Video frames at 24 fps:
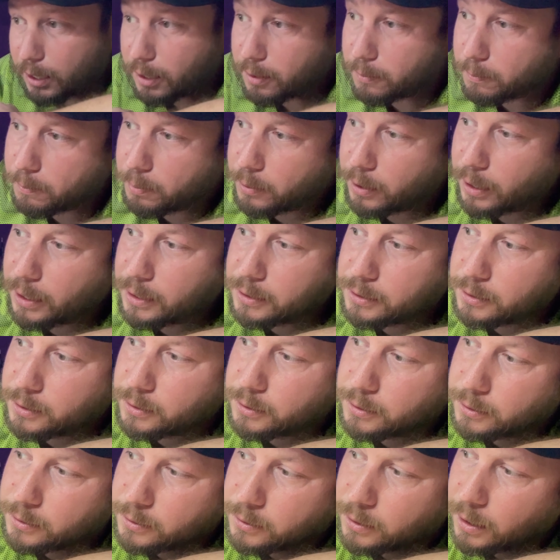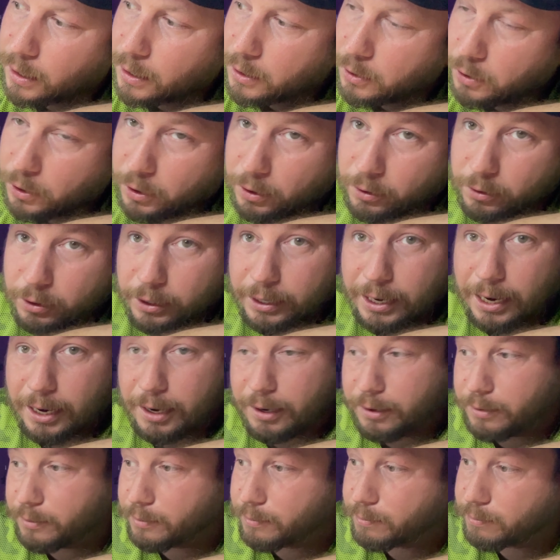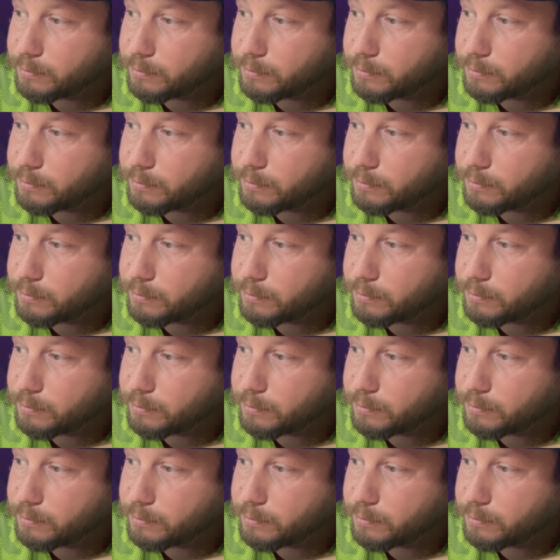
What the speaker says: it in place, and you can look at it,